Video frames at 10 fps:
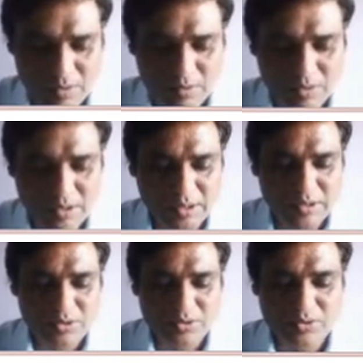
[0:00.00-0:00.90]
Okay,
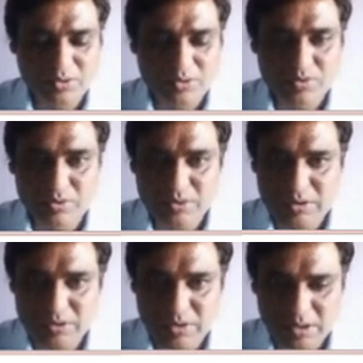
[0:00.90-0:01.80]
so
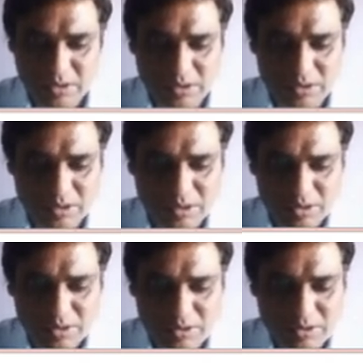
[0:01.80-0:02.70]
this E
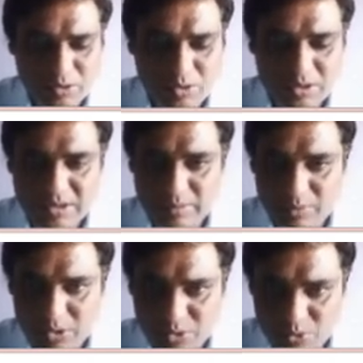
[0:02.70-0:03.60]
is the voltage
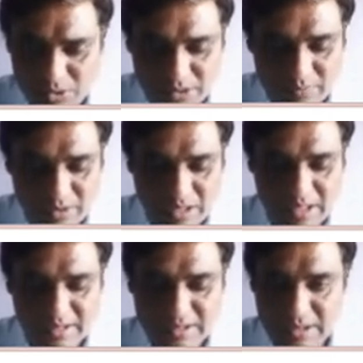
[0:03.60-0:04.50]
applied to network, I
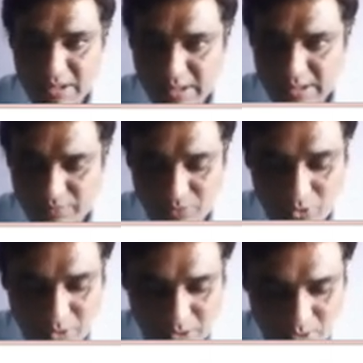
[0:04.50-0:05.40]
is the current
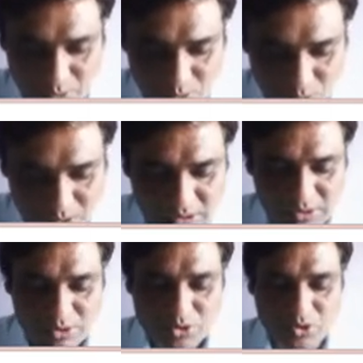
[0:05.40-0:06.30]
flowing in load,
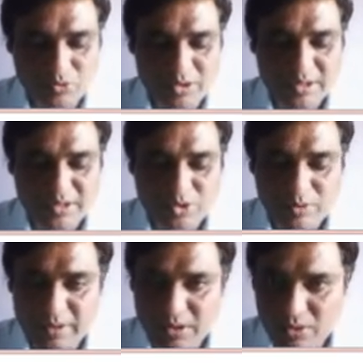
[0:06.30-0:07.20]
so voltage drop
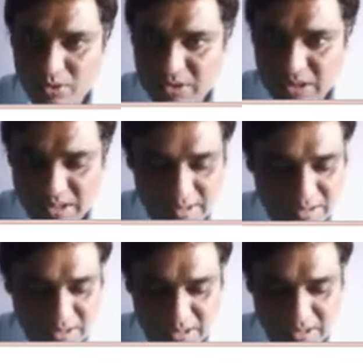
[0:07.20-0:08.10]
across R is
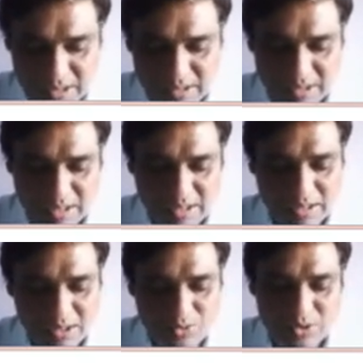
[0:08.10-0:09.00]
IR, and
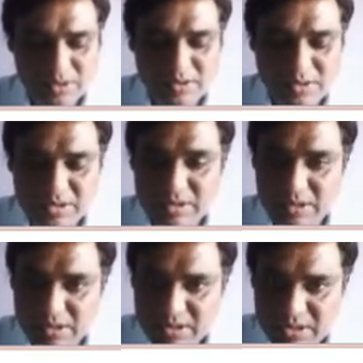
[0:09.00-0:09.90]
now this
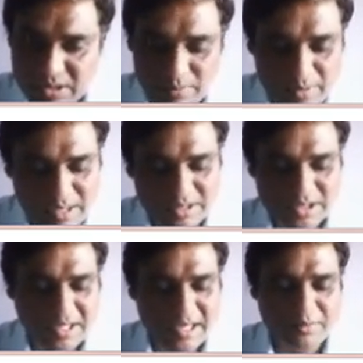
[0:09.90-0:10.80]
resistor
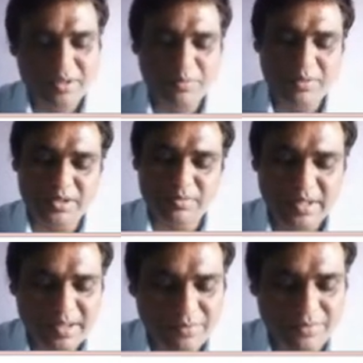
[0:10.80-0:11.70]
branch can be replaced by a
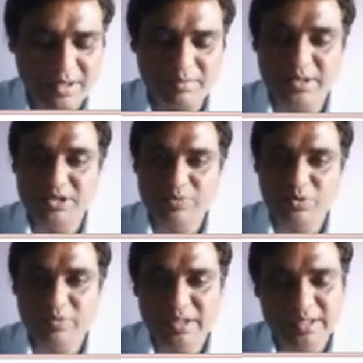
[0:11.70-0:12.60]
different branch,
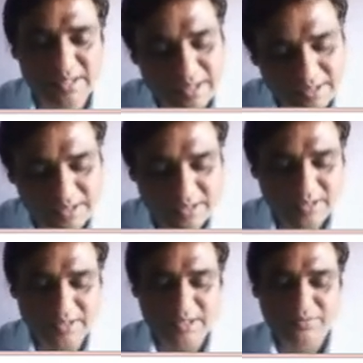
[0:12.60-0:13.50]
provided that
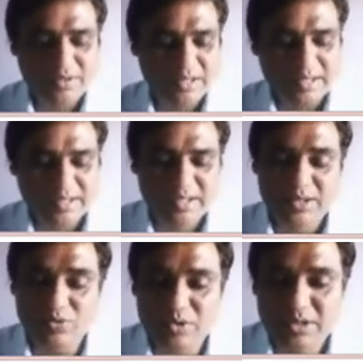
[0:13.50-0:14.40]
network current and
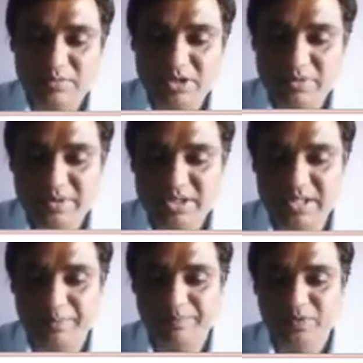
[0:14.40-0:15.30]
voltage must be
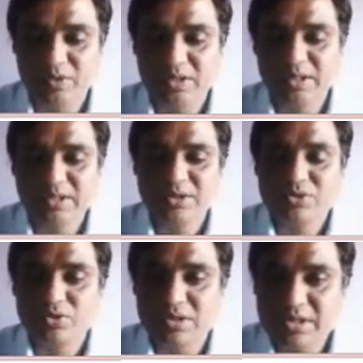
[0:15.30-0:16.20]
same. Okay,
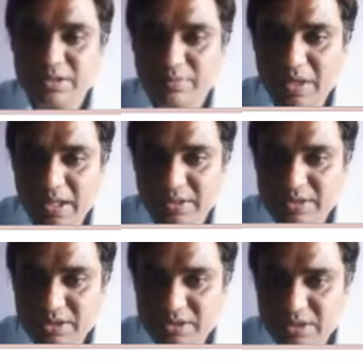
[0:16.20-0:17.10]
so this
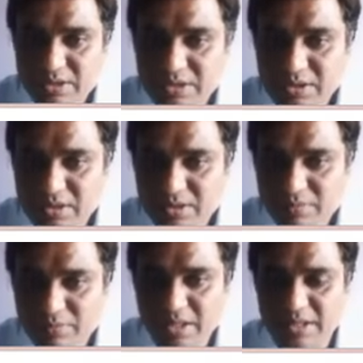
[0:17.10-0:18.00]
branch
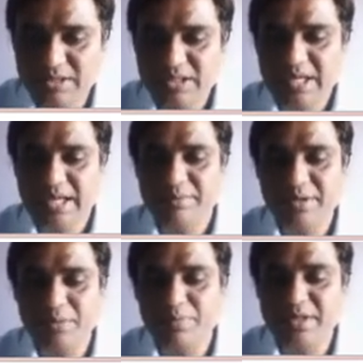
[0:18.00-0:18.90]
can be
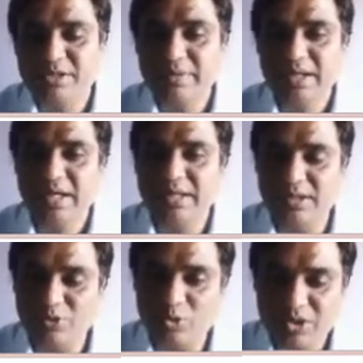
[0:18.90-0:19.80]
replaced by either
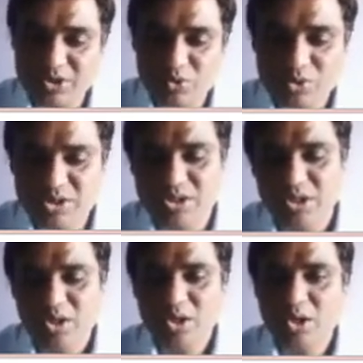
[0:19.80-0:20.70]
voltage source
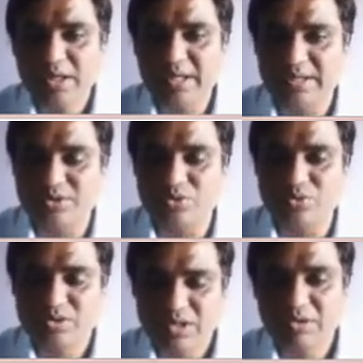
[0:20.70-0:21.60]
or current
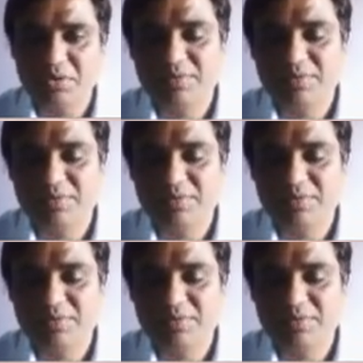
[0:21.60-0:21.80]
source. Now if